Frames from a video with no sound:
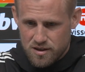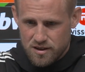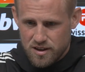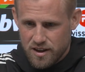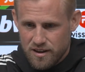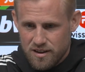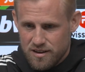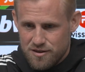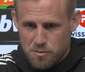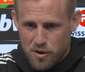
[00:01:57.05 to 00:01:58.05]
and
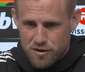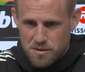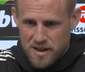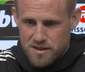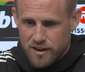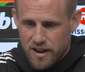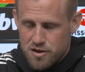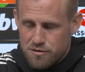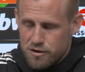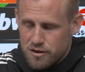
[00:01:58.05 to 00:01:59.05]
tomorrow's a massive
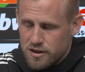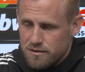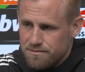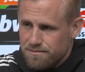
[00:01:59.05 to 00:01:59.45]
occasion for us. Yeah.